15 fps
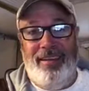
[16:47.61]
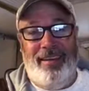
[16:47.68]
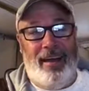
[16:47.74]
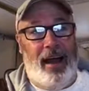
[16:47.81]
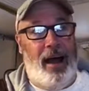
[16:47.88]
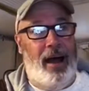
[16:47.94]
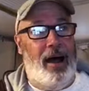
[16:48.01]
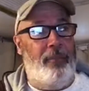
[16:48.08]

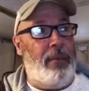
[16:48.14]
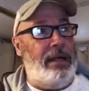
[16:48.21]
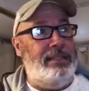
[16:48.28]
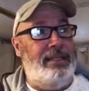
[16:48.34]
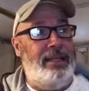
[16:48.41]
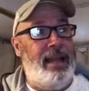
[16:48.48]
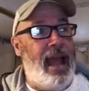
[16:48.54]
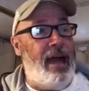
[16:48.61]
I
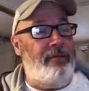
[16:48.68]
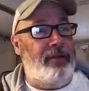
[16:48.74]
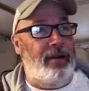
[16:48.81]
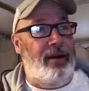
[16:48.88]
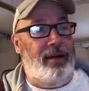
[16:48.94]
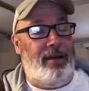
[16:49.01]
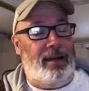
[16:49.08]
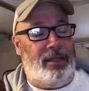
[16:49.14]
did have
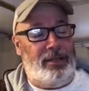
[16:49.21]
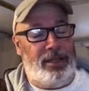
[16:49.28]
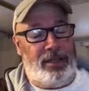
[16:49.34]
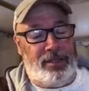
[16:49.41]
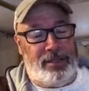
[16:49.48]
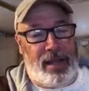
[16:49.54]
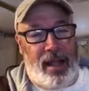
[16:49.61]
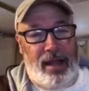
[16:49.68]
a little
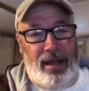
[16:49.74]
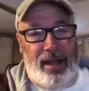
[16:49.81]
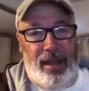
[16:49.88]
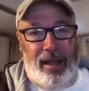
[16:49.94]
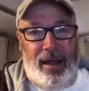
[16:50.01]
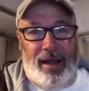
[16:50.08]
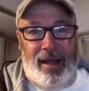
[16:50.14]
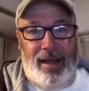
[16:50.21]
tiny
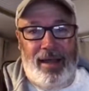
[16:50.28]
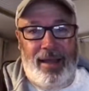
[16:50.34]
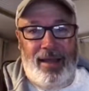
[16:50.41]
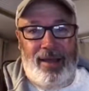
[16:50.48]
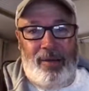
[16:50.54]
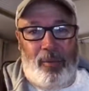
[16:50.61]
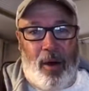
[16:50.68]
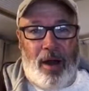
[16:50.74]

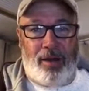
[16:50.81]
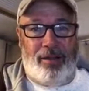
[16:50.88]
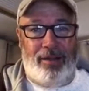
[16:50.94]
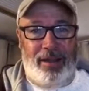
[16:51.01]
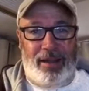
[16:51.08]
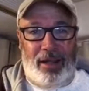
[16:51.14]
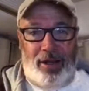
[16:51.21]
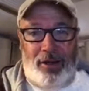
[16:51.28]
water
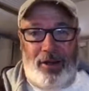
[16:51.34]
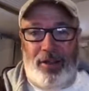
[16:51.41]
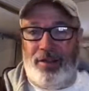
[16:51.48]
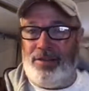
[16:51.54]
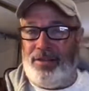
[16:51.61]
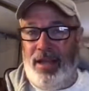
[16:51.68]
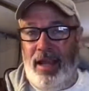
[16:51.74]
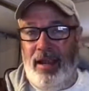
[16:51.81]
leak under the
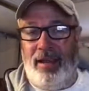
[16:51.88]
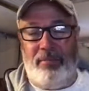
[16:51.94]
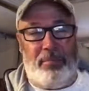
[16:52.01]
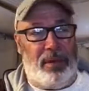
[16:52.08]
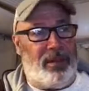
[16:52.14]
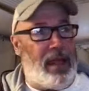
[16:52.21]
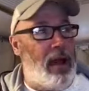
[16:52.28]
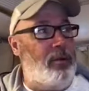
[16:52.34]
sink,
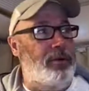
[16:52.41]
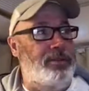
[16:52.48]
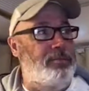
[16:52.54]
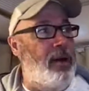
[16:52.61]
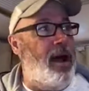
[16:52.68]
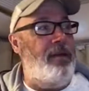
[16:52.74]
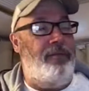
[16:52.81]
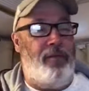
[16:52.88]
but that was
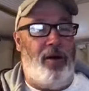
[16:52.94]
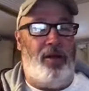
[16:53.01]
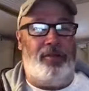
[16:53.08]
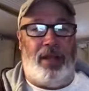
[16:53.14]
my fault.